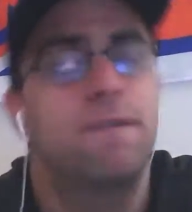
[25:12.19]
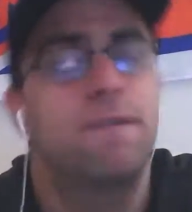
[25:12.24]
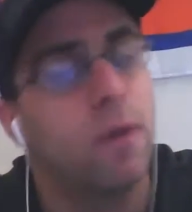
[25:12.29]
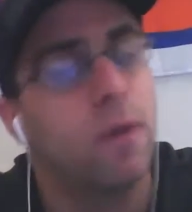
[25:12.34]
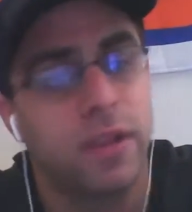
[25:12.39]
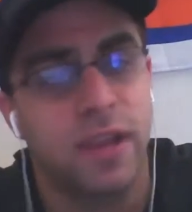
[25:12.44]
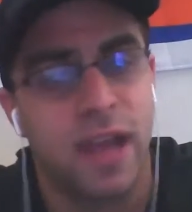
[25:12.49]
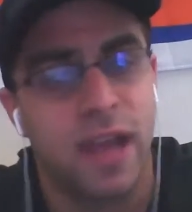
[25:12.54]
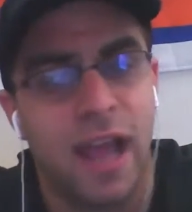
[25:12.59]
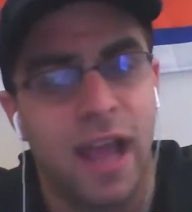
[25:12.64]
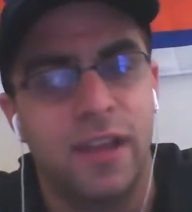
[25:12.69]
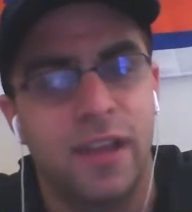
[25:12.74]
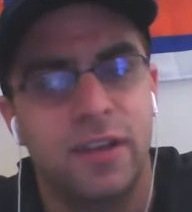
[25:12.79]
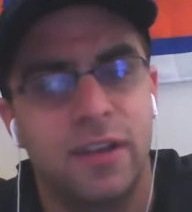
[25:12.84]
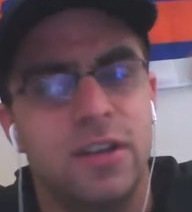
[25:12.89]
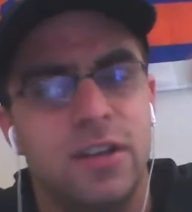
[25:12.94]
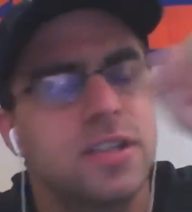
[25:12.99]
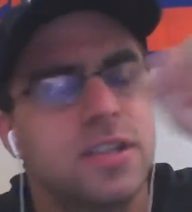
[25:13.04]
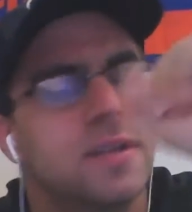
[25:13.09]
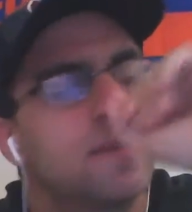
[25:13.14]
for the
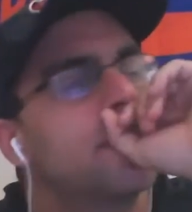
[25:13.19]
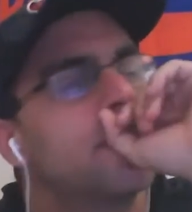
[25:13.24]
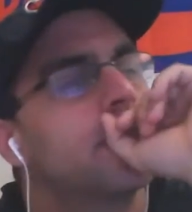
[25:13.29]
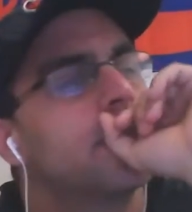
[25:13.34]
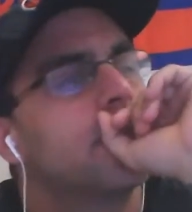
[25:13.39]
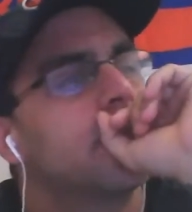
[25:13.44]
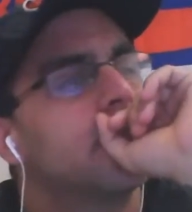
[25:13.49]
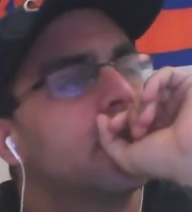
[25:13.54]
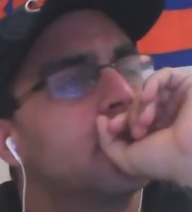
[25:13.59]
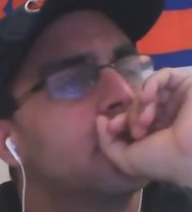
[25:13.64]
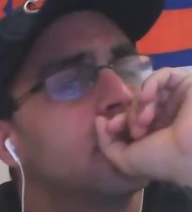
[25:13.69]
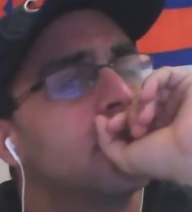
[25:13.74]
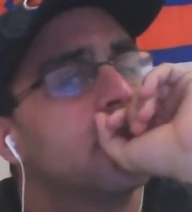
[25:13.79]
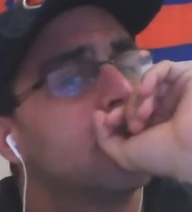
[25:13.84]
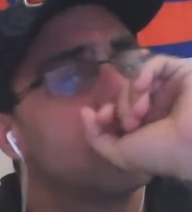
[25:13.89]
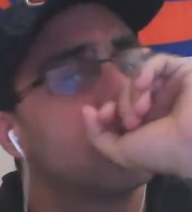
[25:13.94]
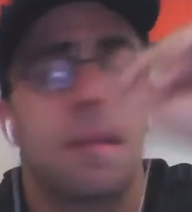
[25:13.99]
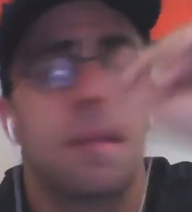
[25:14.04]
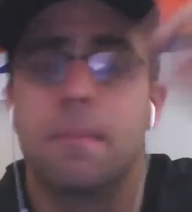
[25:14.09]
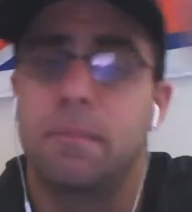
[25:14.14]
Islanders,
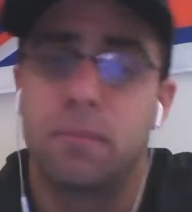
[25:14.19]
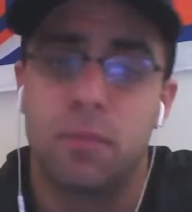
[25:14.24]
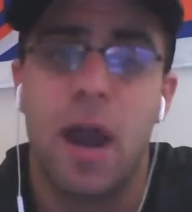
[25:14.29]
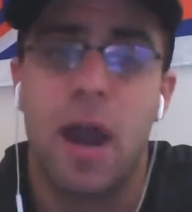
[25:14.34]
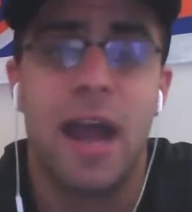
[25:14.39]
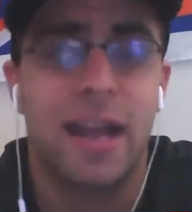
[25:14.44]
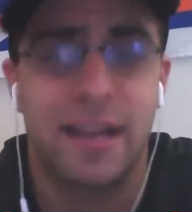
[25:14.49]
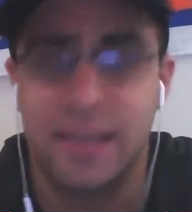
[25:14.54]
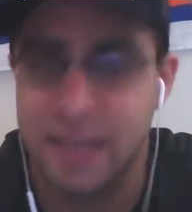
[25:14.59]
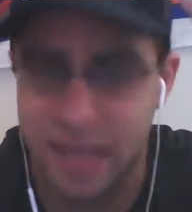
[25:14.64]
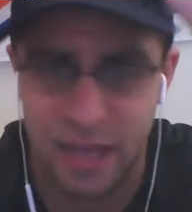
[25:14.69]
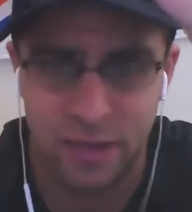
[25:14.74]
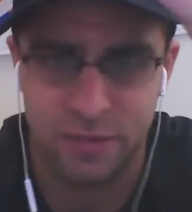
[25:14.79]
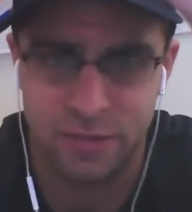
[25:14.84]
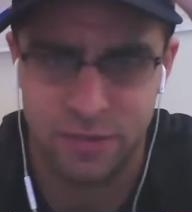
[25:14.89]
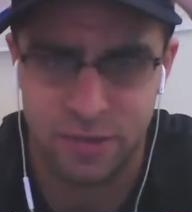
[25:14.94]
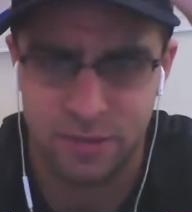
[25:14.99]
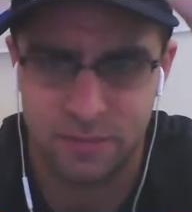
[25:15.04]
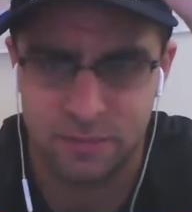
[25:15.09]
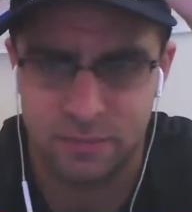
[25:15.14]
Brock
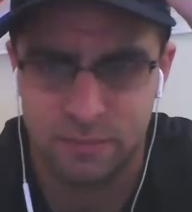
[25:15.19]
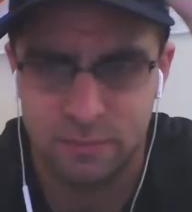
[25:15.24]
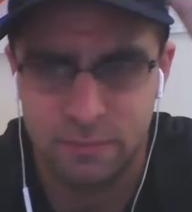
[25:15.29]
Nelson.